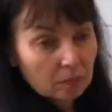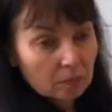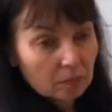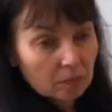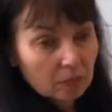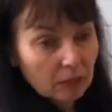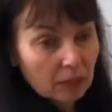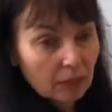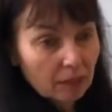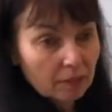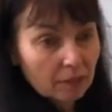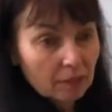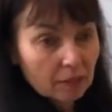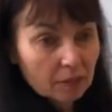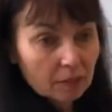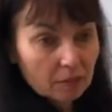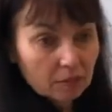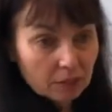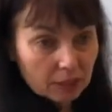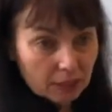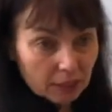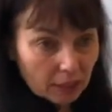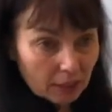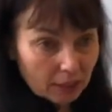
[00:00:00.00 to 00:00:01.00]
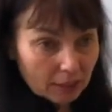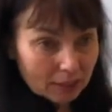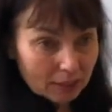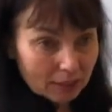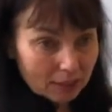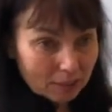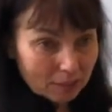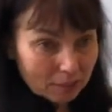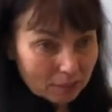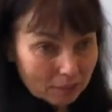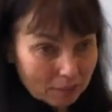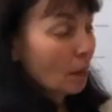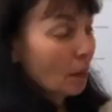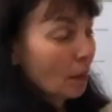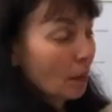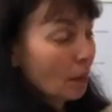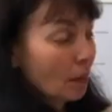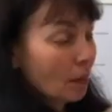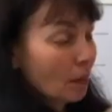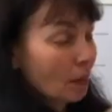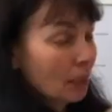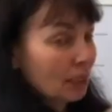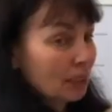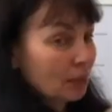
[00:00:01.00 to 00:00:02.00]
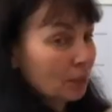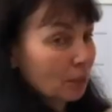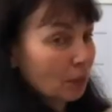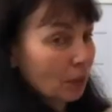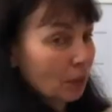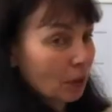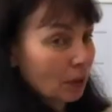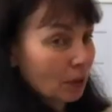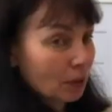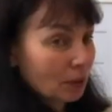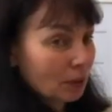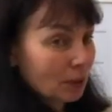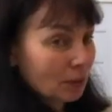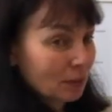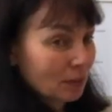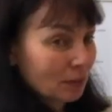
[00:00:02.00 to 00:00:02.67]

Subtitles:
liver 6. This part